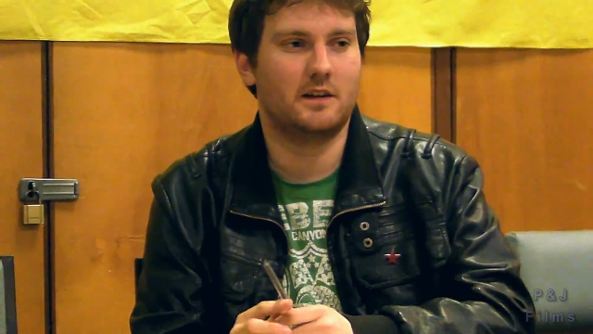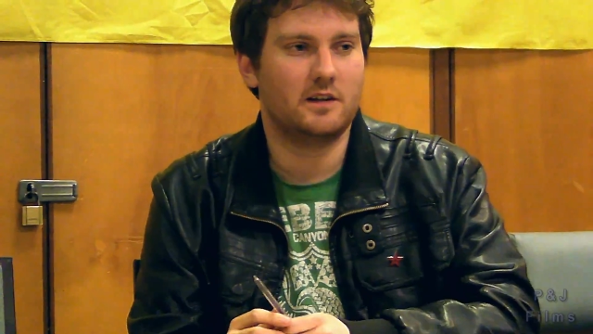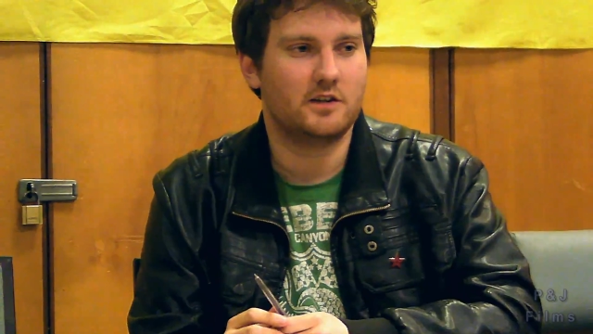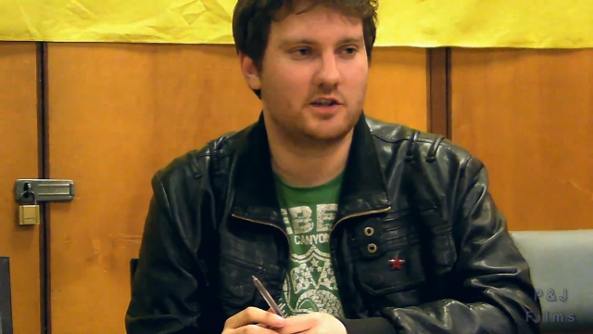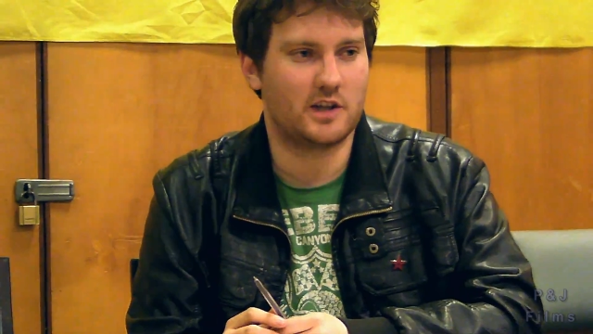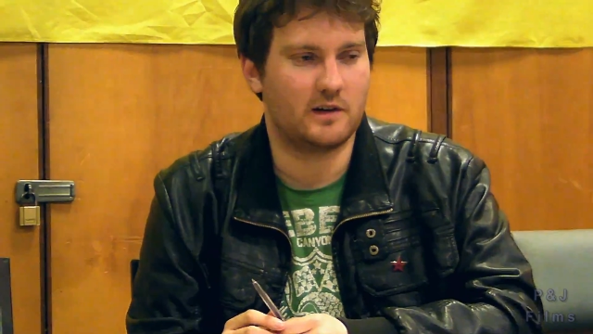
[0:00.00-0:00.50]

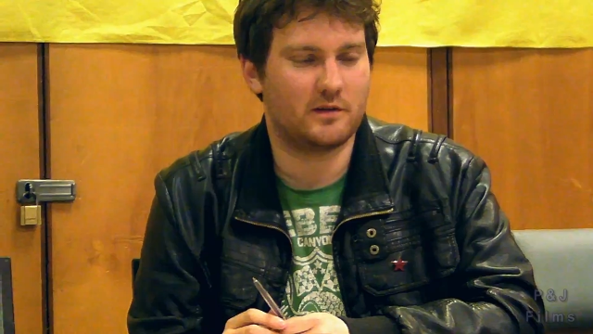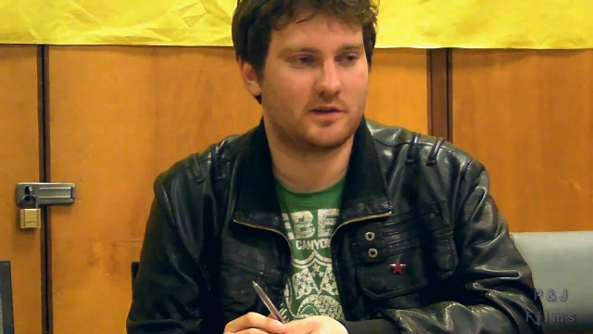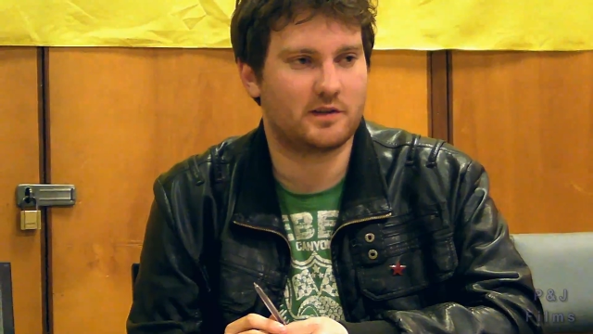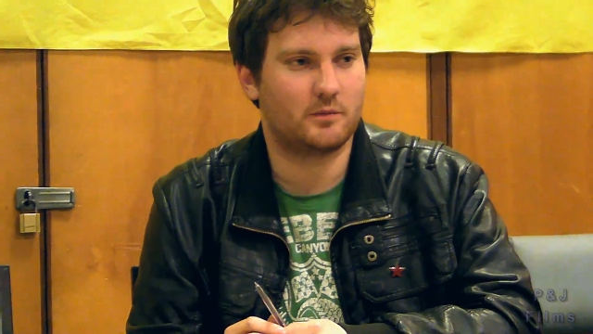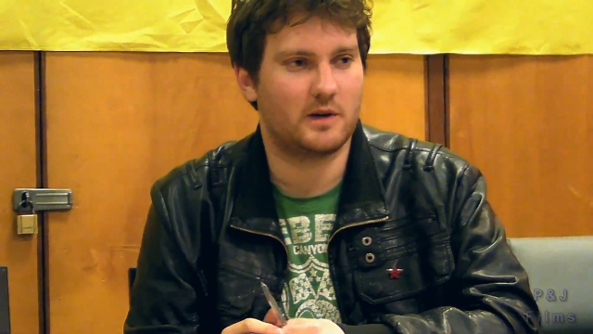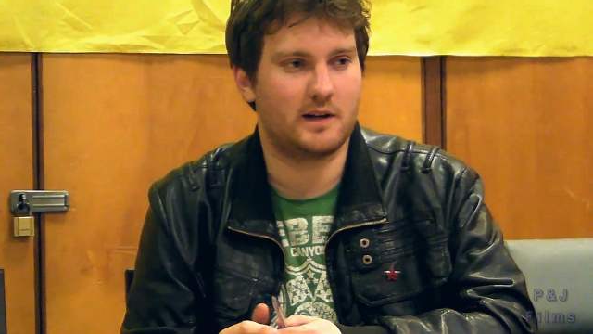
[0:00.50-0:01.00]

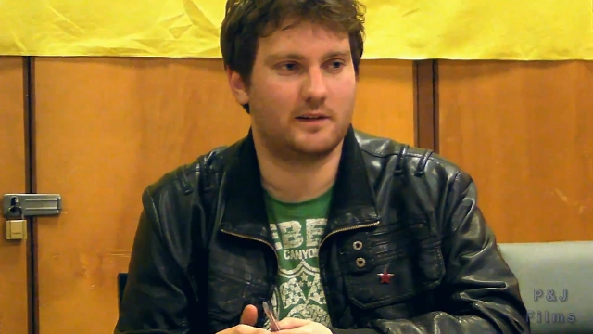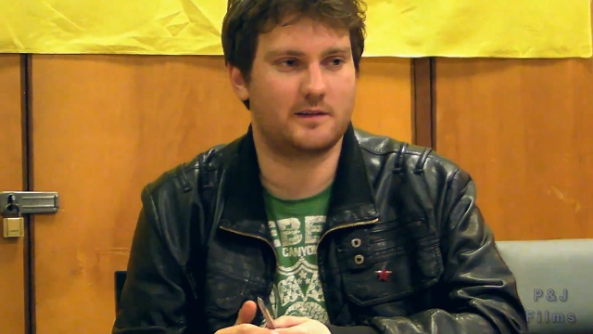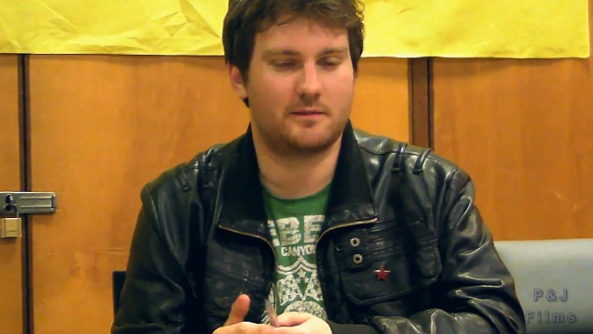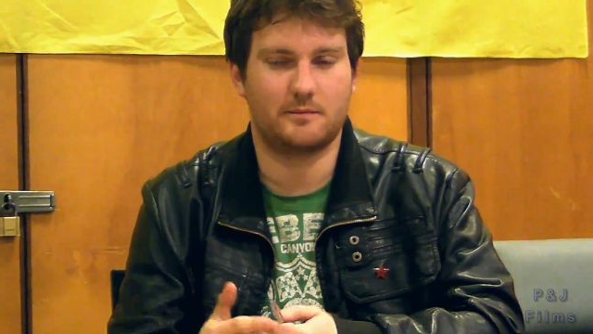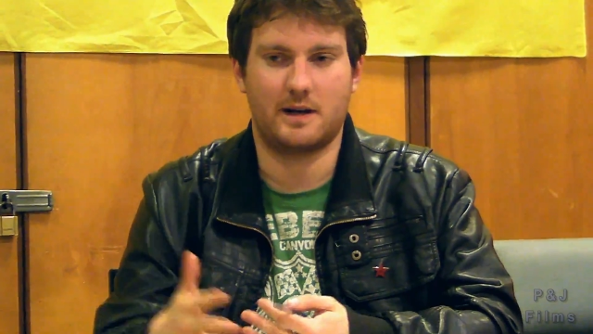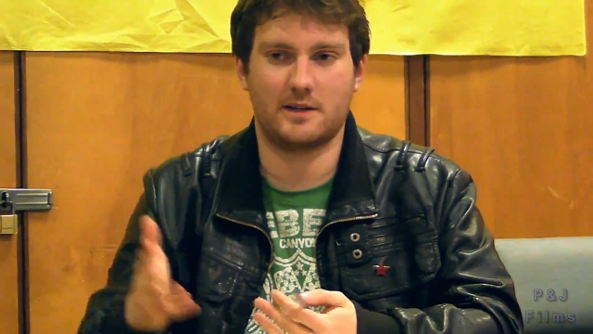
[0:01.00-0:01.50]
chairs, and we had
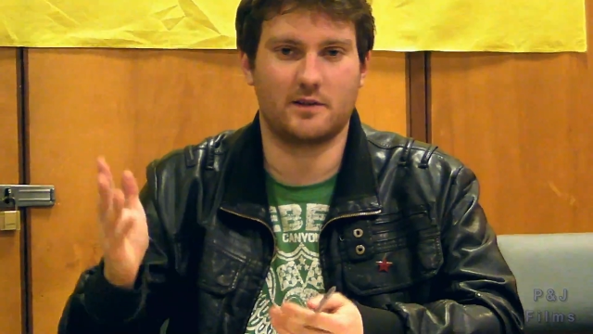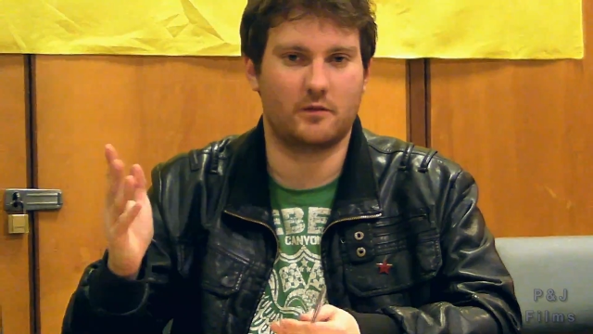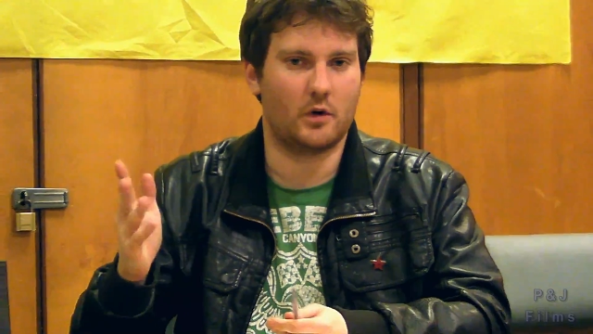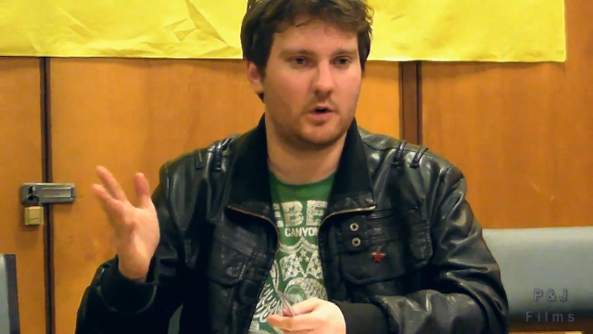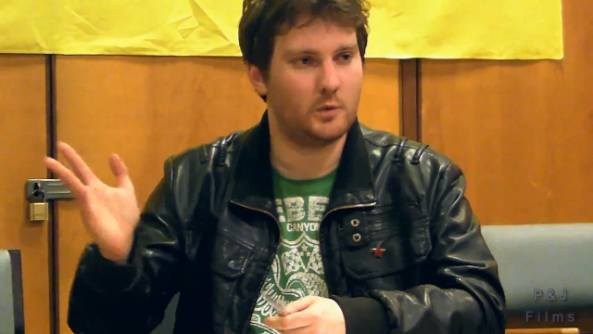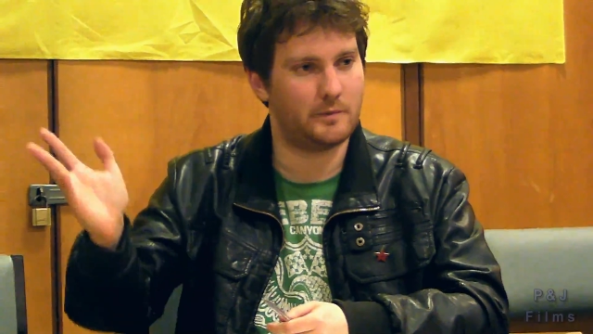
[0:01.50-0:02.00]
massive
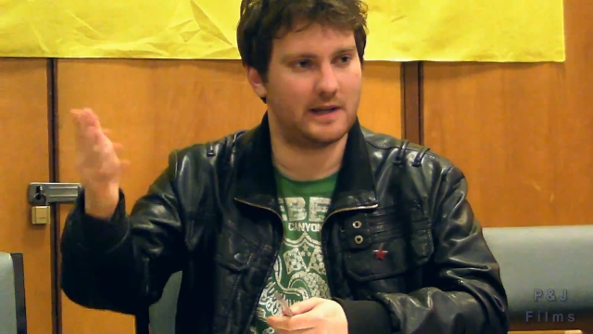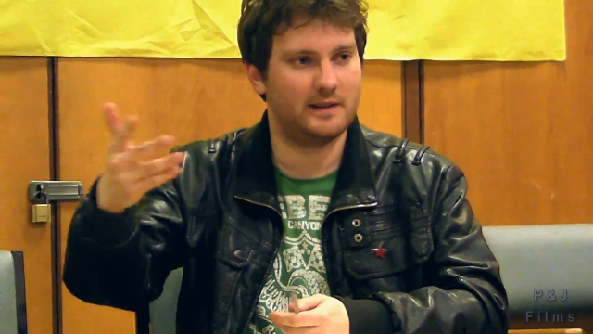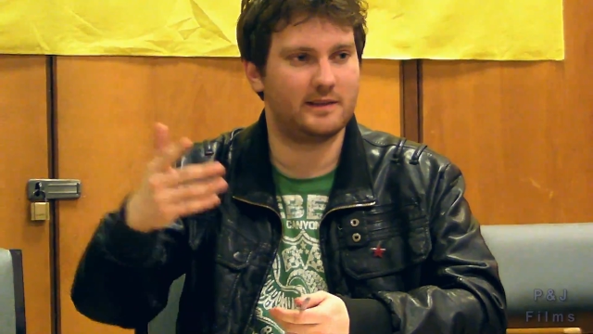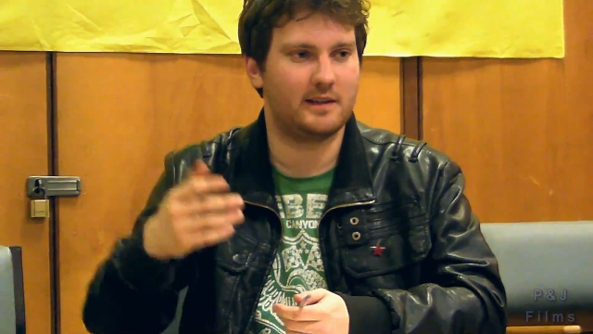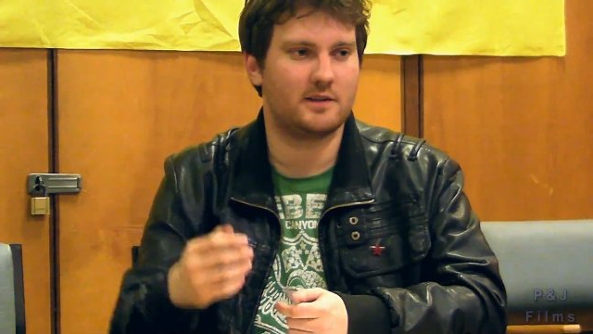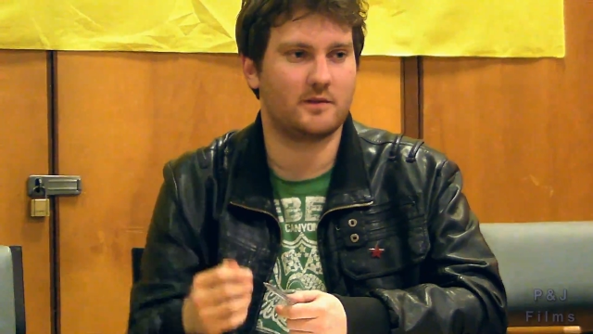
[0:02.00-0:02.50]
oil
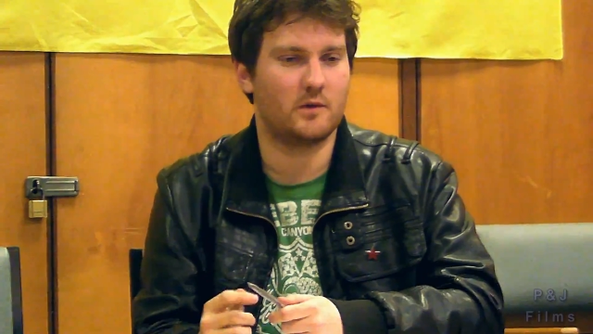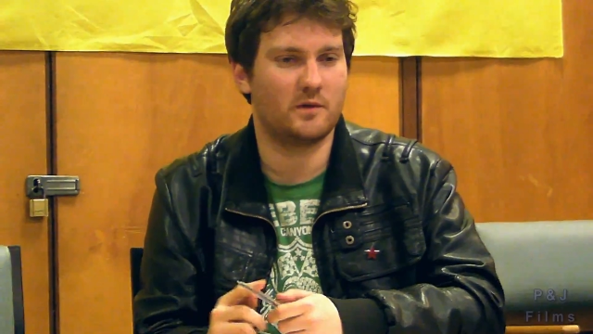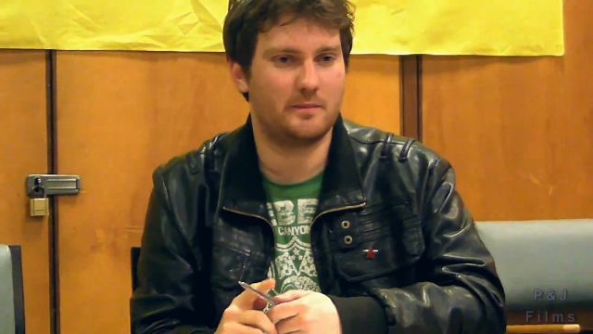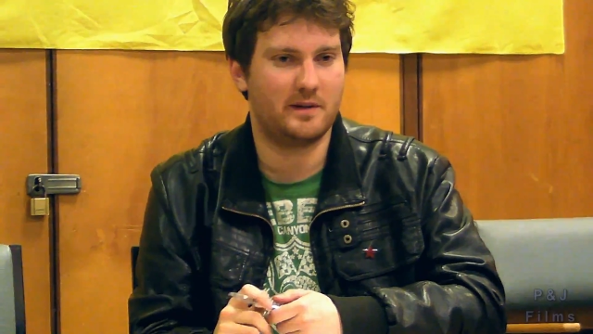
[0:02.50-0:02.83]
paintings of all the